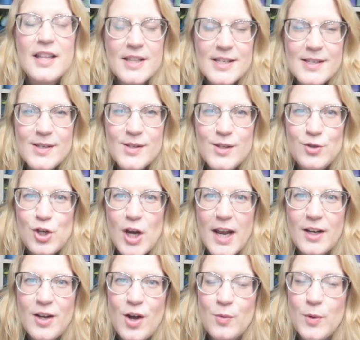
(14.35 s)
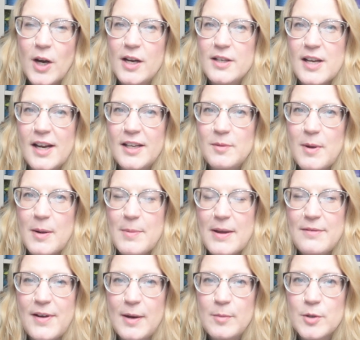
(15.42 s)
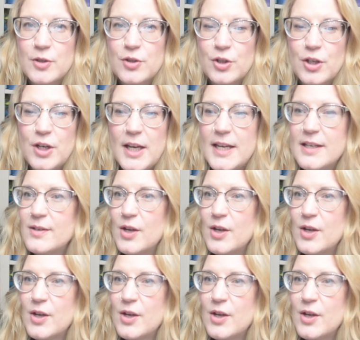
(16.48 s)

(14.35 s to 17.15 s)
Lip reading: This is the channel where I document my fiber journey,